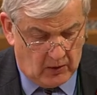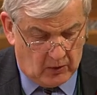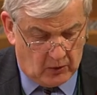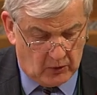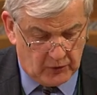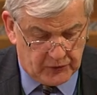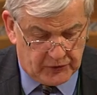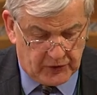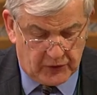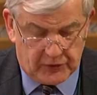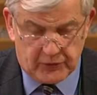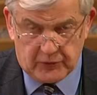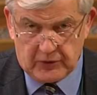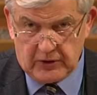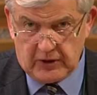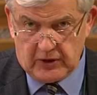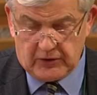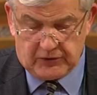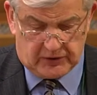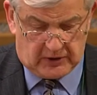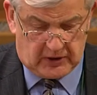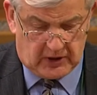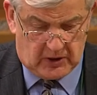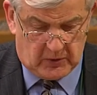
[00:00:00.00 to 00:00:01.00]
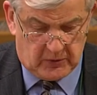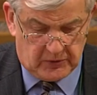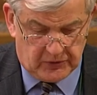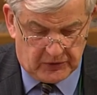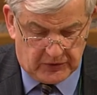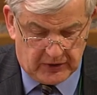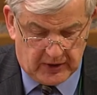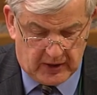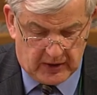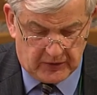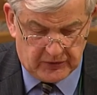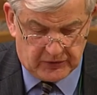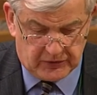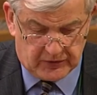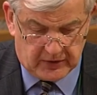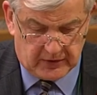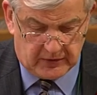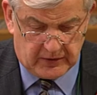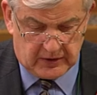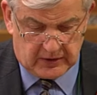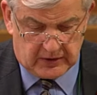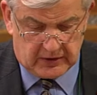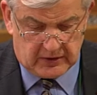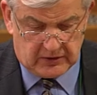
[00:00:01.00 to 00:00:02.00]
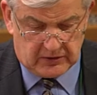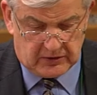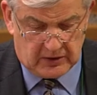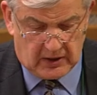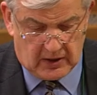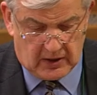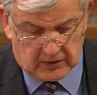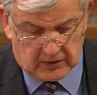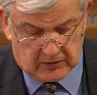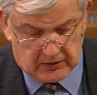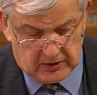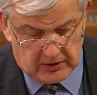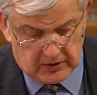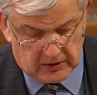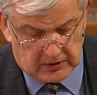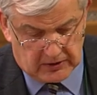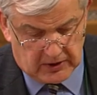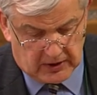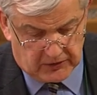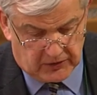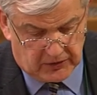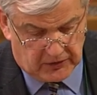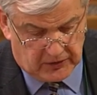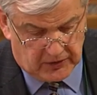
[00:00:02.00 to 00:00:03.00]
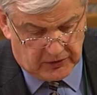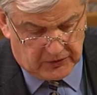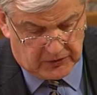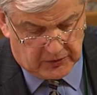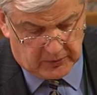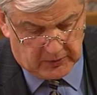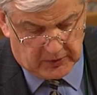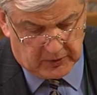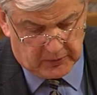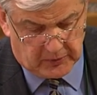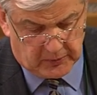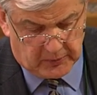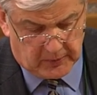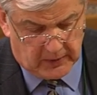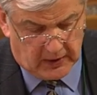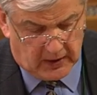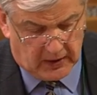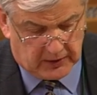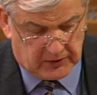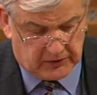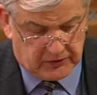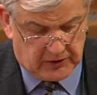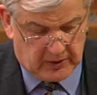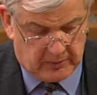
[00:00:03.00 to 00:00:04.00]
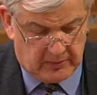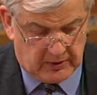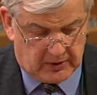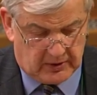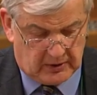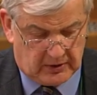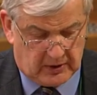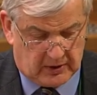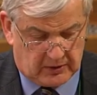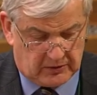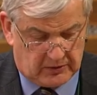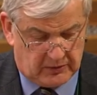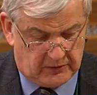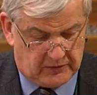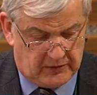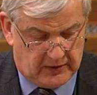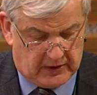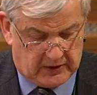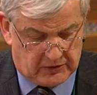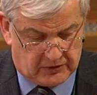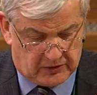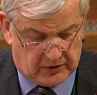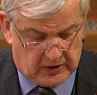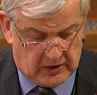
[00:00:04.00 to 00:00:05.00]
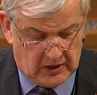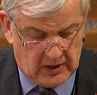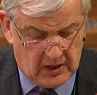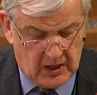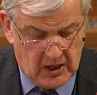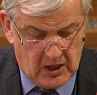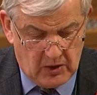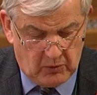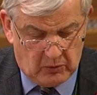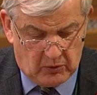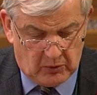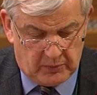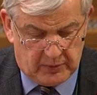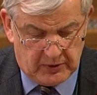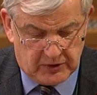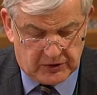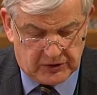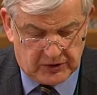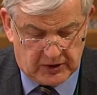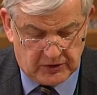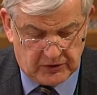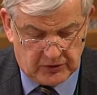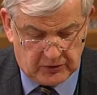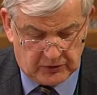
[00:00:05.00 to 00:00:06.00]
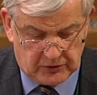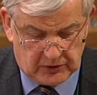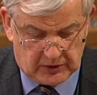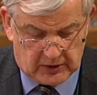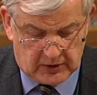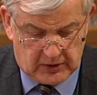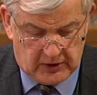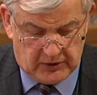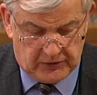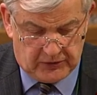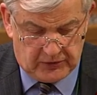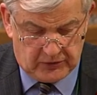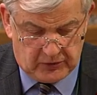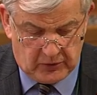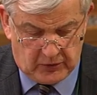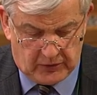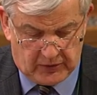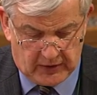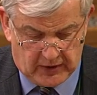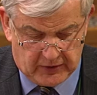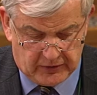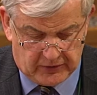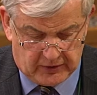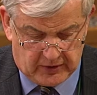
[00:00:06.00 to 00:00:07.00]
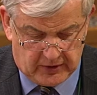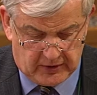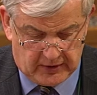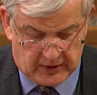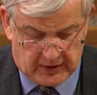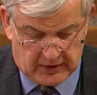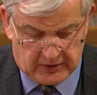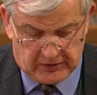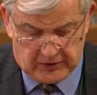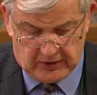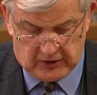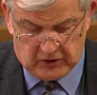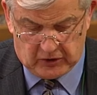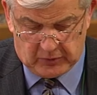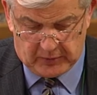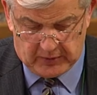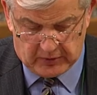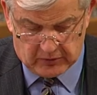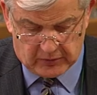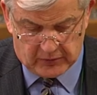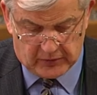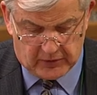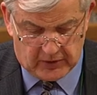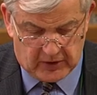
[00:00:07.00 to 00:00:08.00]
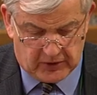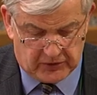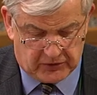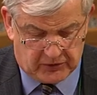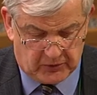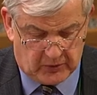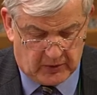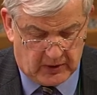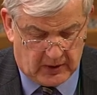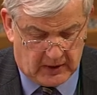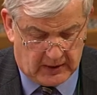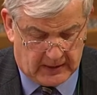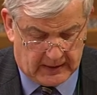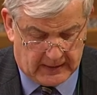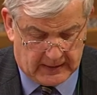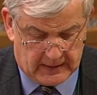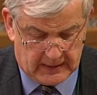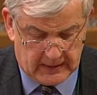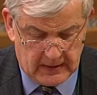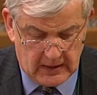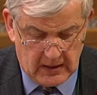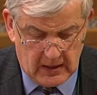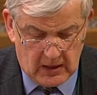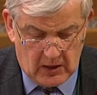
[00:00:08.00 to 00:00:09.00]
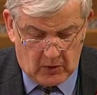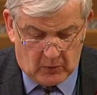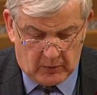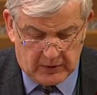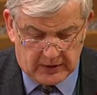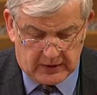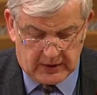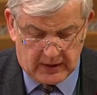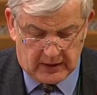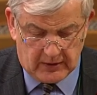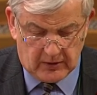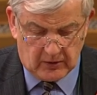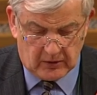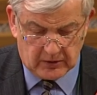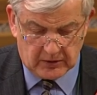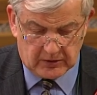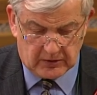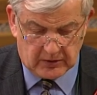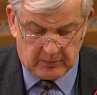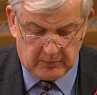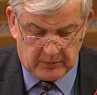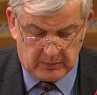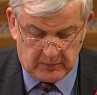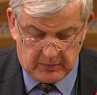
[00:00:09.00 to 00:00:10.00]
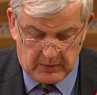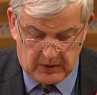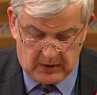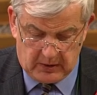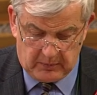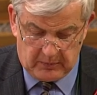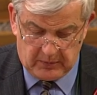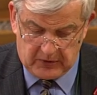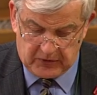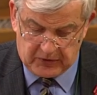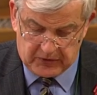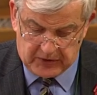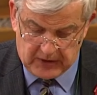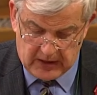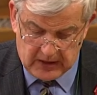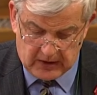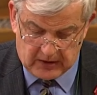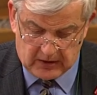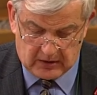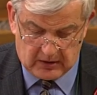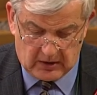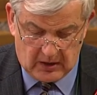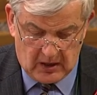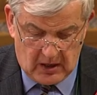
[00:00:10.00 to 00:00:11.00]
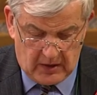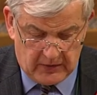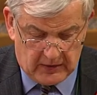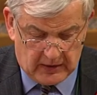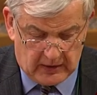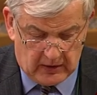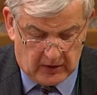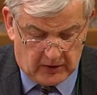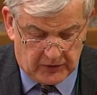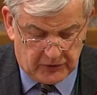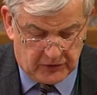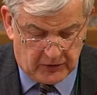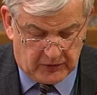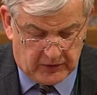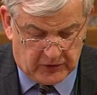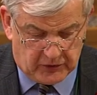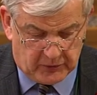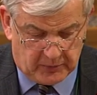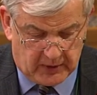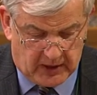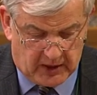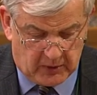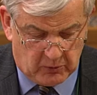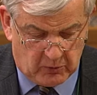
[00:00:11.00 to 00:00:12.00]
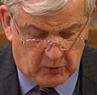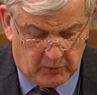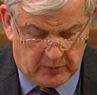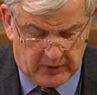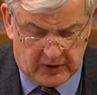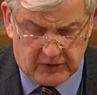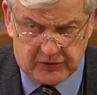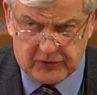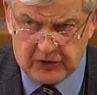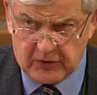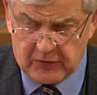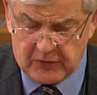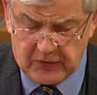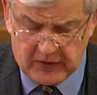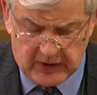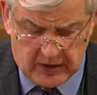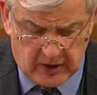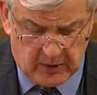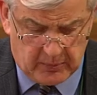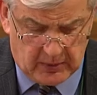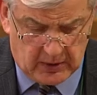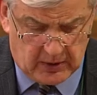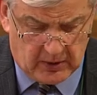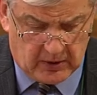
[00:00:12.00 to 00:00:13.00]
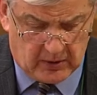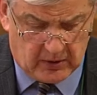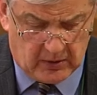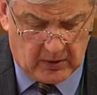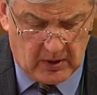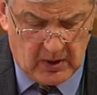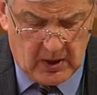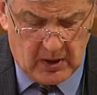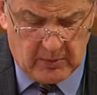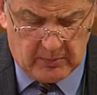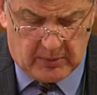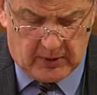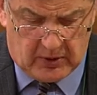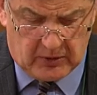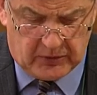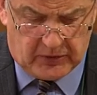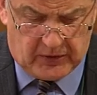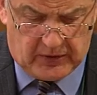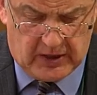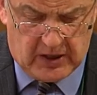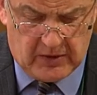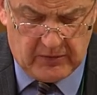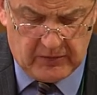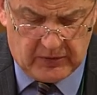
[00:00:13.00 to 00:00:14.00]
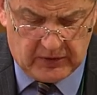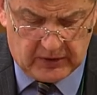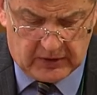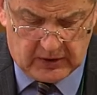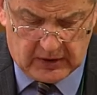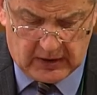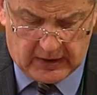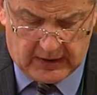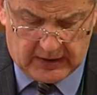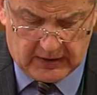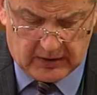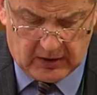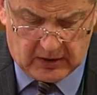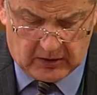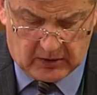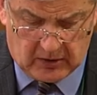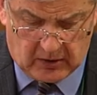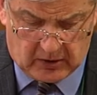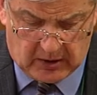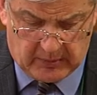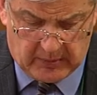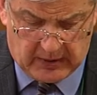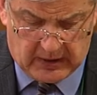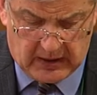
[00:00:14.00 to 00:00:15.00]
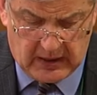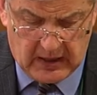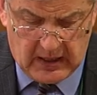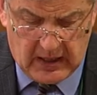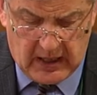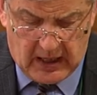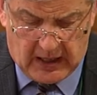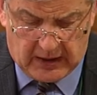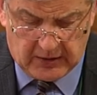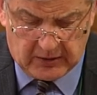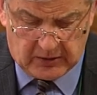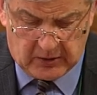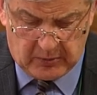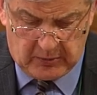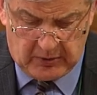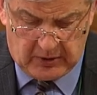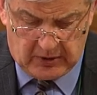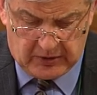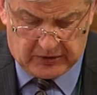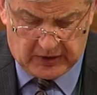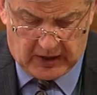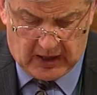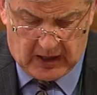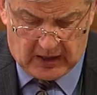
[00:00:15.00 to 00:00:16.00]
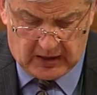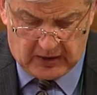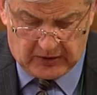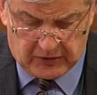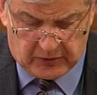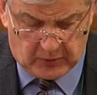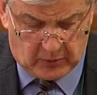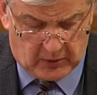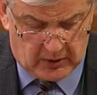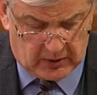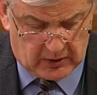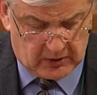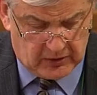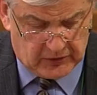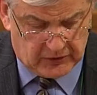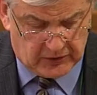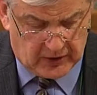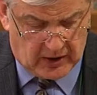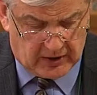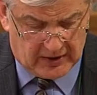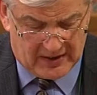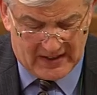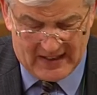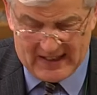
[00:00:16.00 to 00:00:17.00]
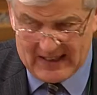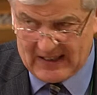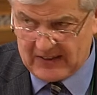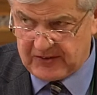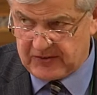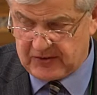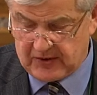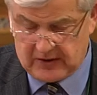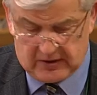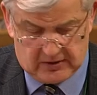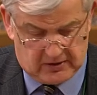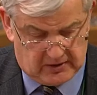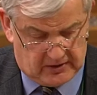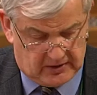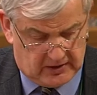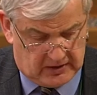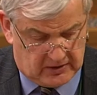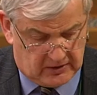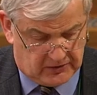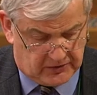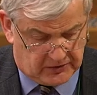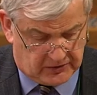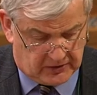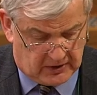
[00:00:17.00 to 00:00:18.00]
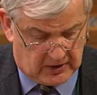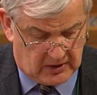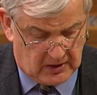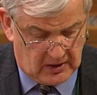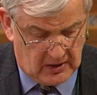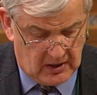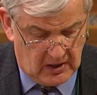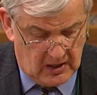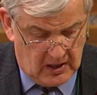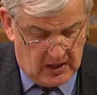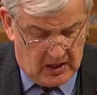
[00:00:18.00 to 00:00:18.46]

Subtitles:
Also, 3 years ago, it was announced that the Greenock Texas Instruments plant, the semiconductor factory, would be scheduled to close in 2019, as been referred to earlier. We cannot be mistaken. The loss of this plant will be a severe blow both to the Inverclyde economy and community, and its workers are an asset to the industry.